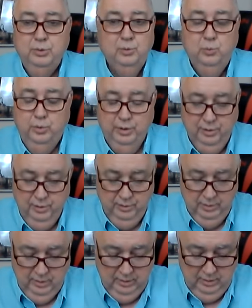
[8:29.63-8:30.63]
we're
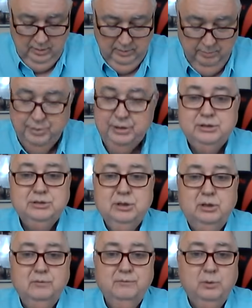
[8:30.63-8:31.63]
pissed
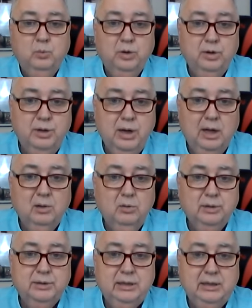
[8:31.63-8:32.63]
off and we're not
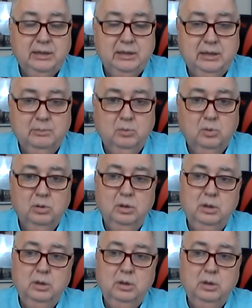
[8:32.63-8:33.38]
going to take it anymore.